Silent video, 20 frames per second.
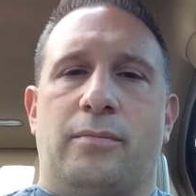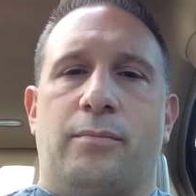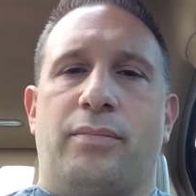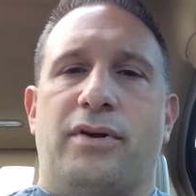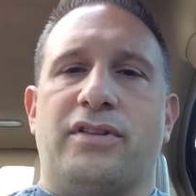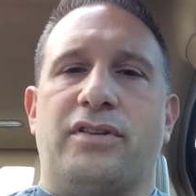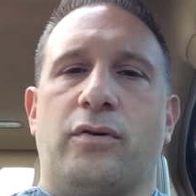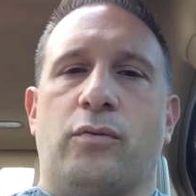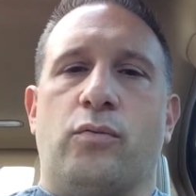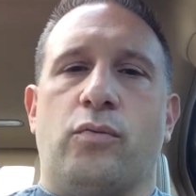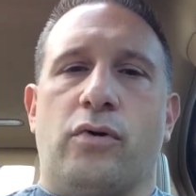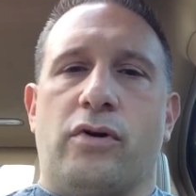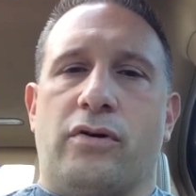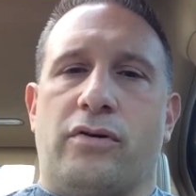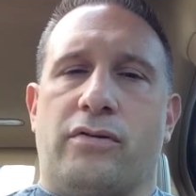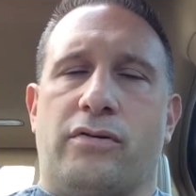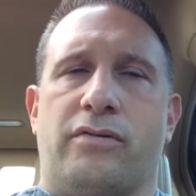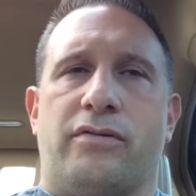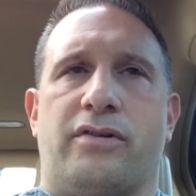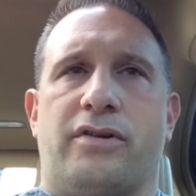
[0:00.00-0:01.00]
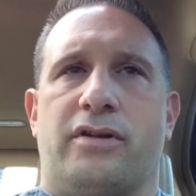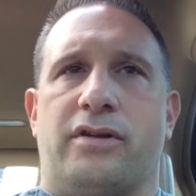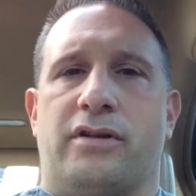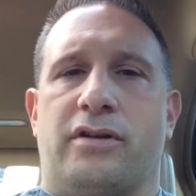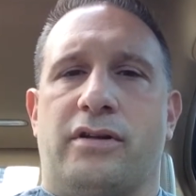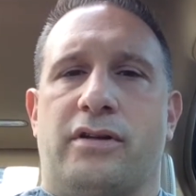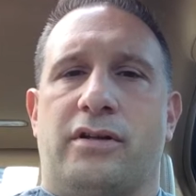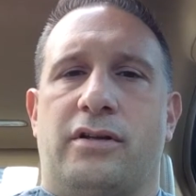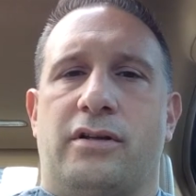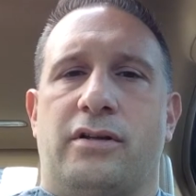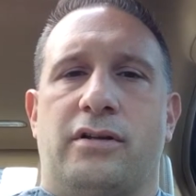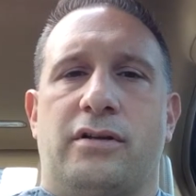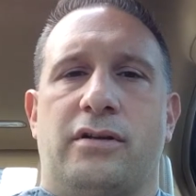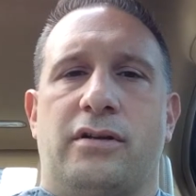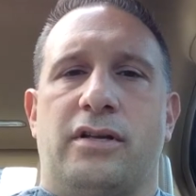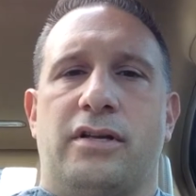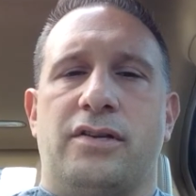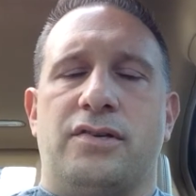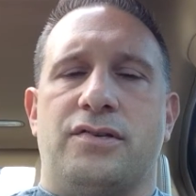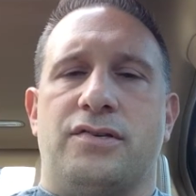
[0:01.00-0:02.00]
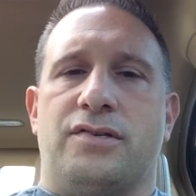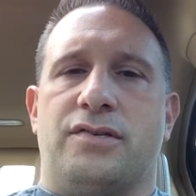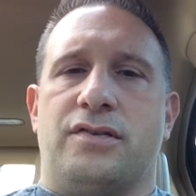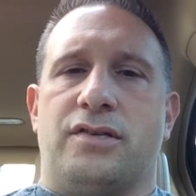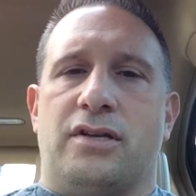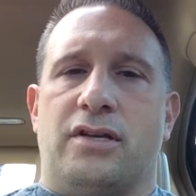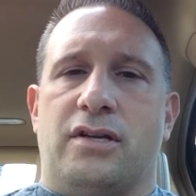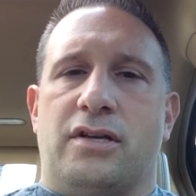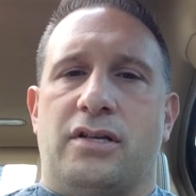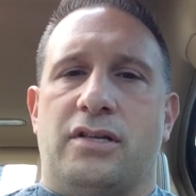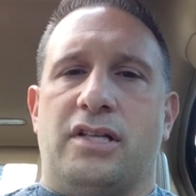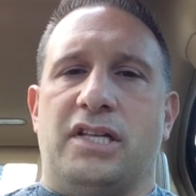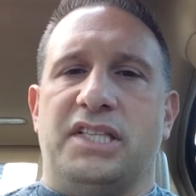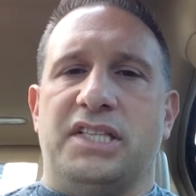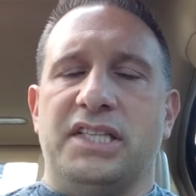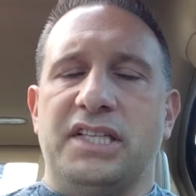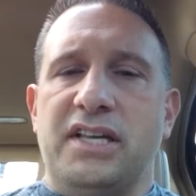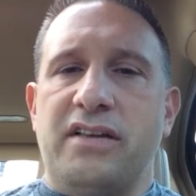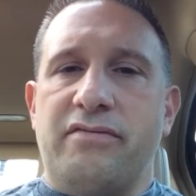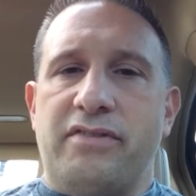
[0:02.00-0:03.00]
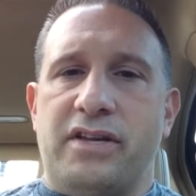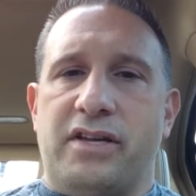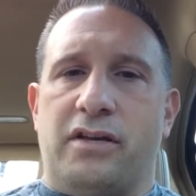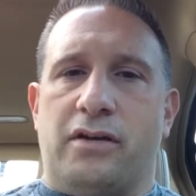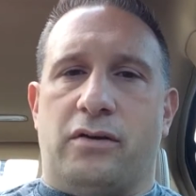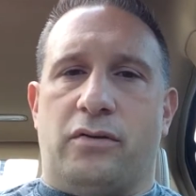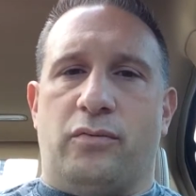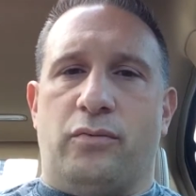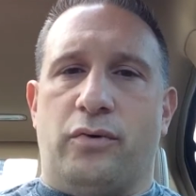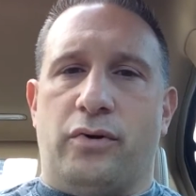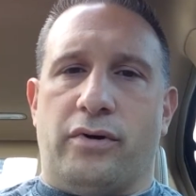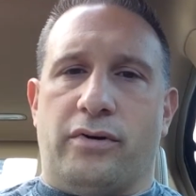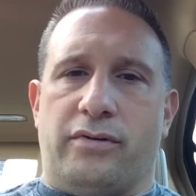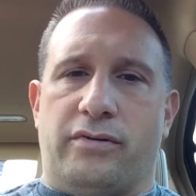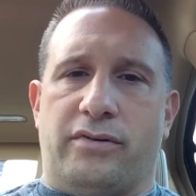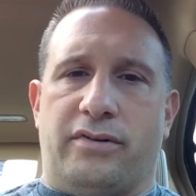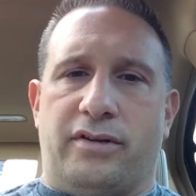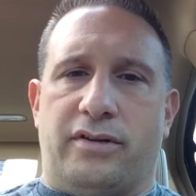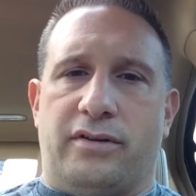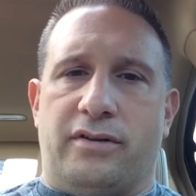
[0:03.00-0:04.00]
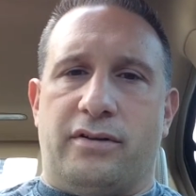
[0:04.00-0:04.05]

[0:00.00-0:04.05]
But the Word is the living Word.